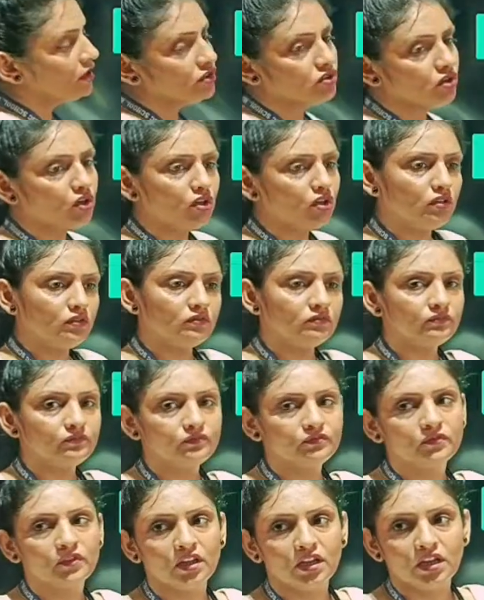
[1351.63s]

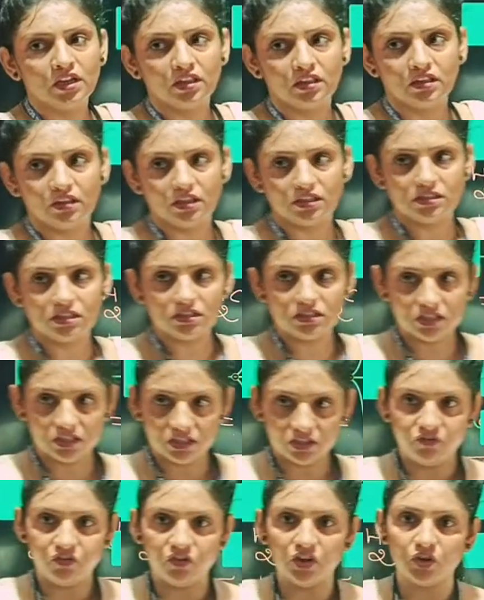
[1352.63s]
So this is
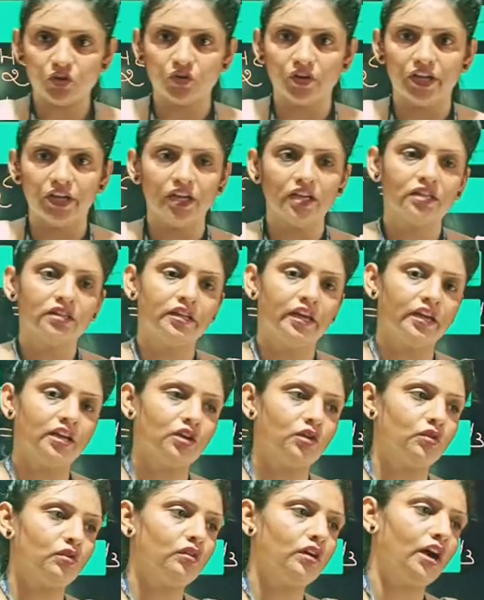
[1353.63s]
enough for today. Thank
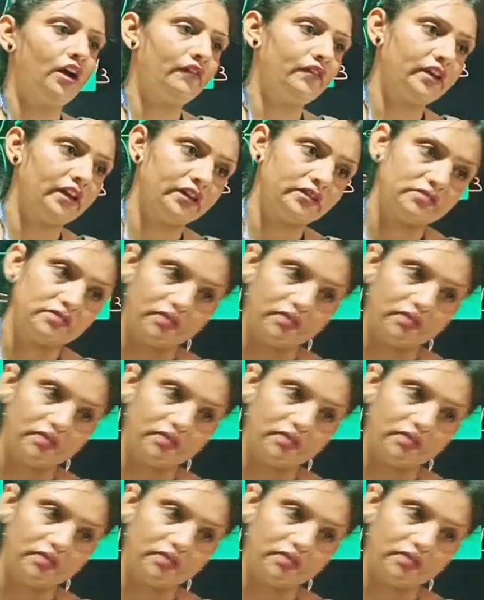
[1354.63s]
you. Have a nice